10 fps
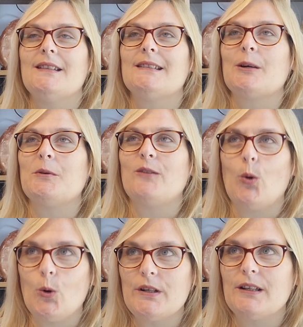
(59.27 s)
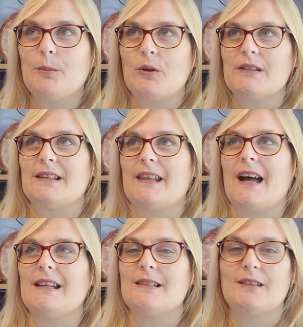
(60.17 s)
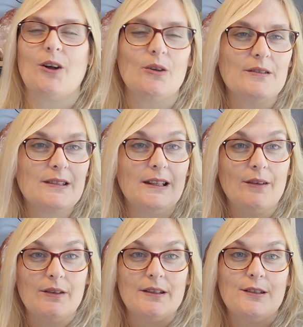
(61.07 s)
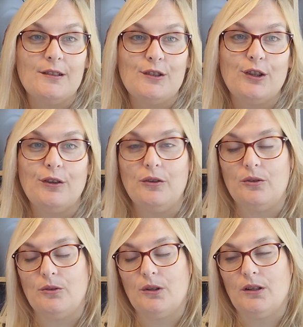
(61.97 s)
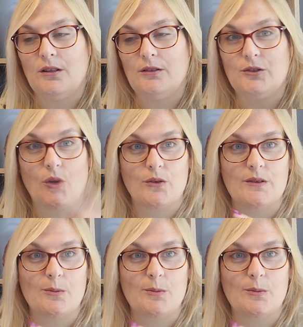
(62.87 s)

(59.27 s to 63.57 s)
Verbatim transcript: So we've ordered a bottle of that and it's got delivered to John's